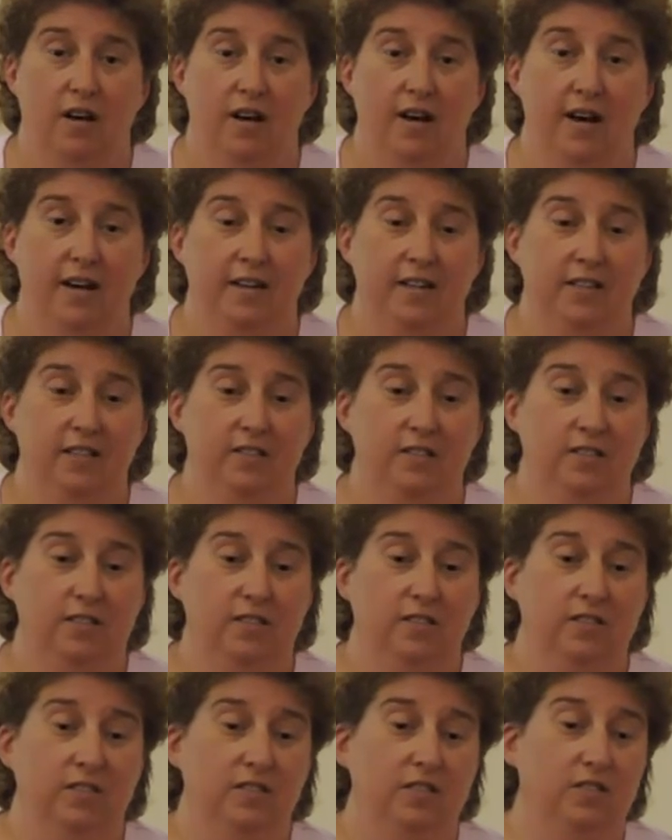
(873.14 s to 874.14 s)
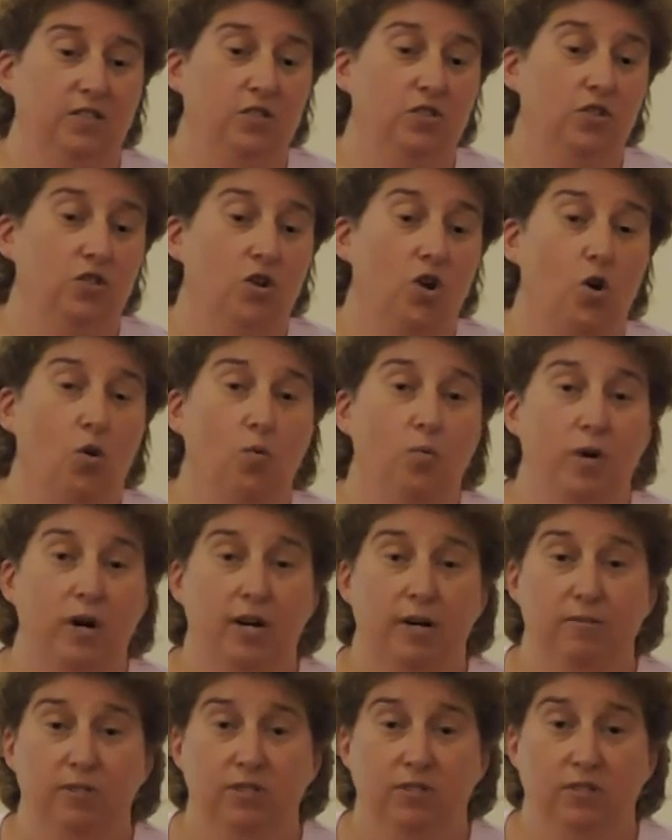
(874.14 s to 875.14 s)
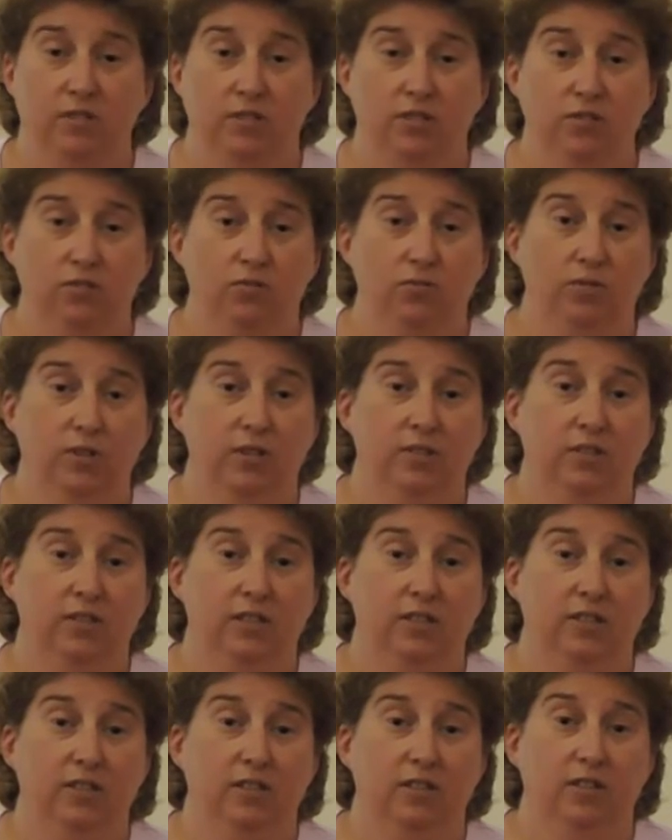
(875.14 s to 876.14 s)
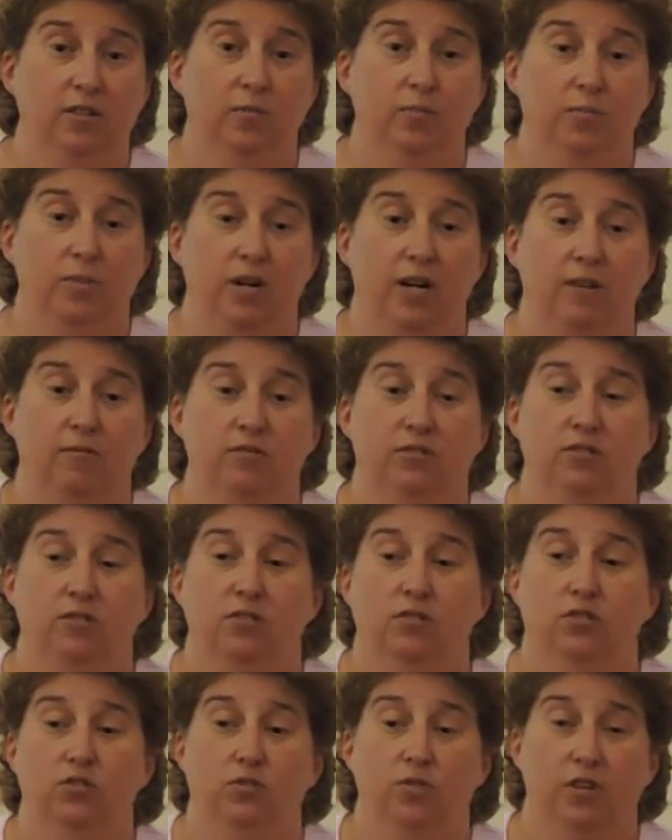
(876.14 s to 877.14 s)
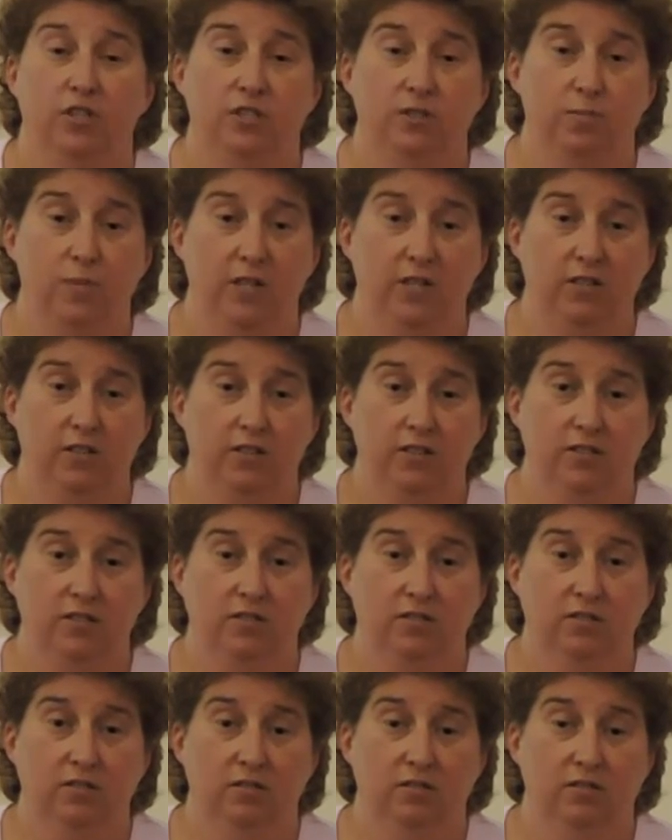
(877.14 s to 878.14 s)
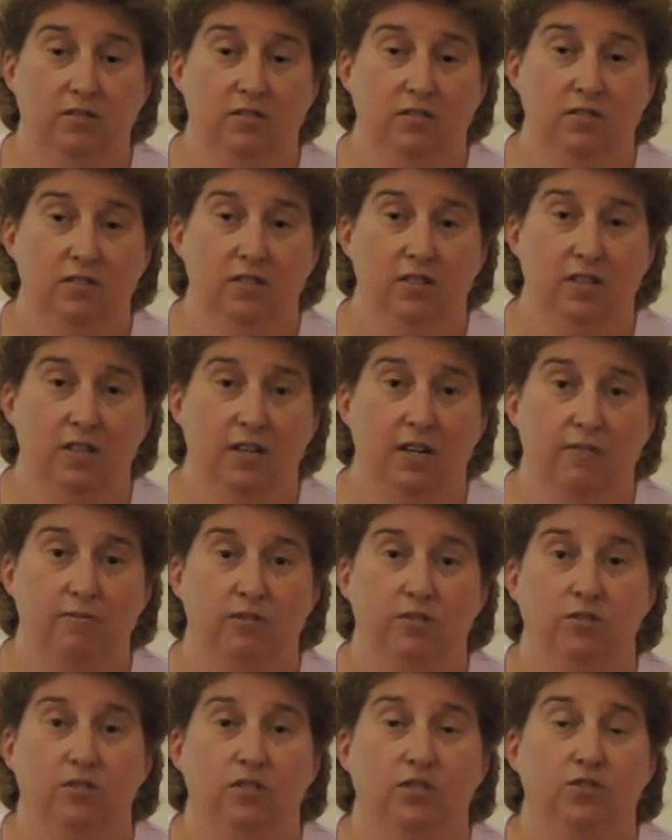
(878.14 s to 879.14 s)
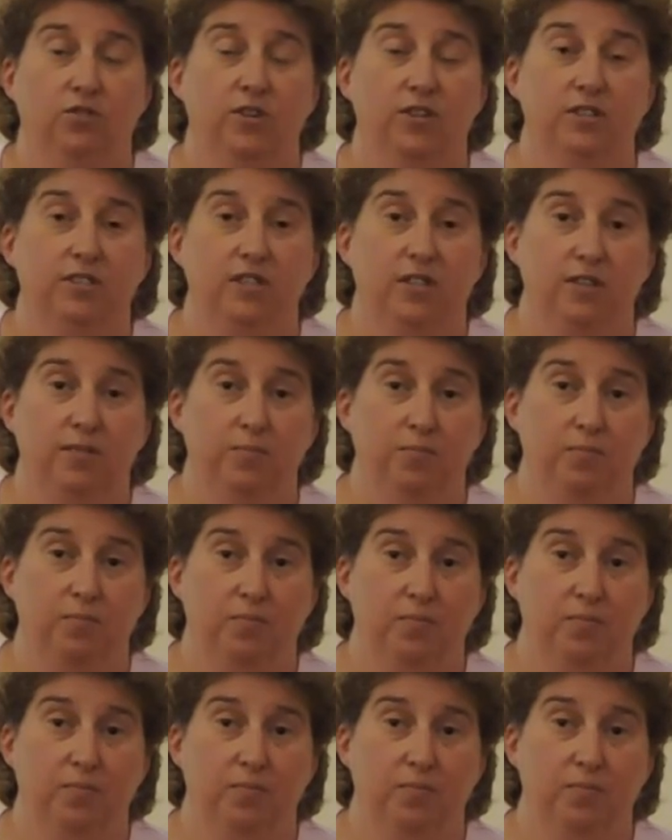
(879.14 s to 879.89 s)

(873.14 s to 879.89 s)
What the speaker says: I didn't know what I was going to do really, but I was going to trust my cousin, and I was going to trust him.